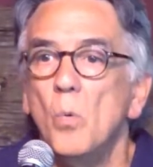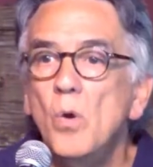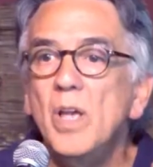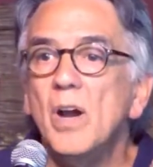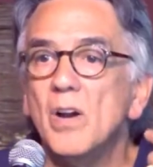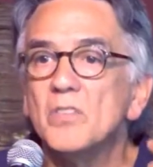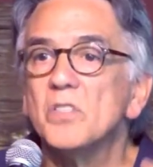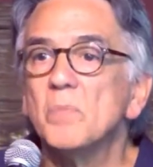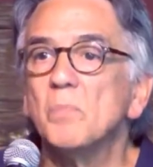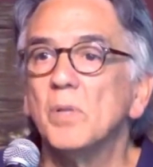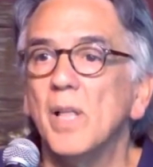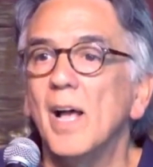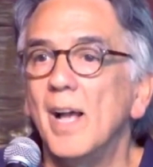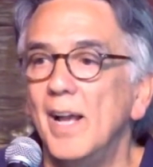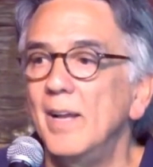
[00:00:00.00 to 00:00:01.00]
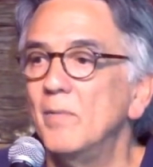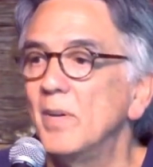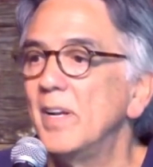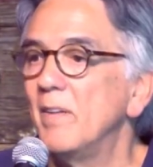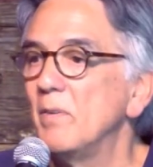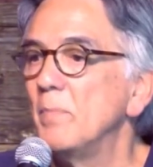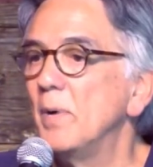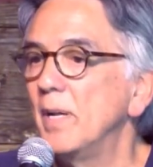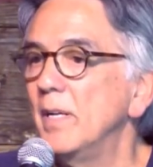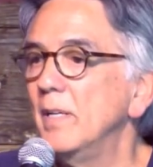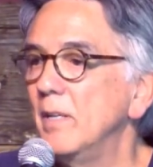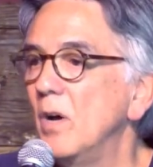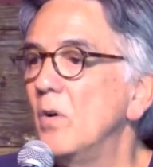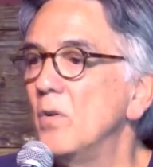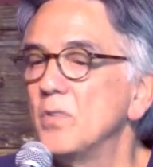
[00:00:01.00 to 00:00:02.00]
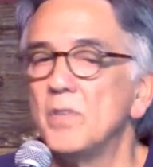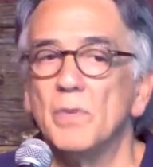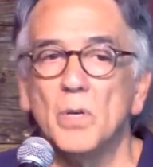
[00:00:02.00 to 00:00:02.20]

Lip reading: We are supplying what everybody knows